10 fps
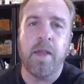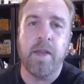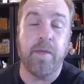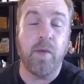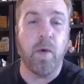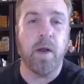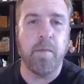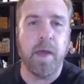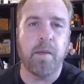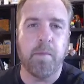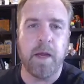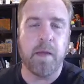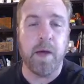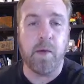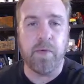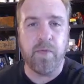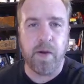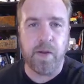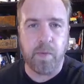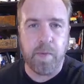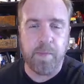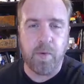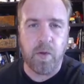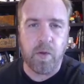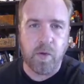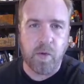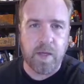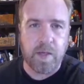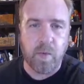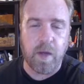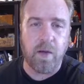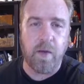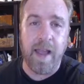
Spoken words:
that if you want to make money by referring other people, you can do that as well.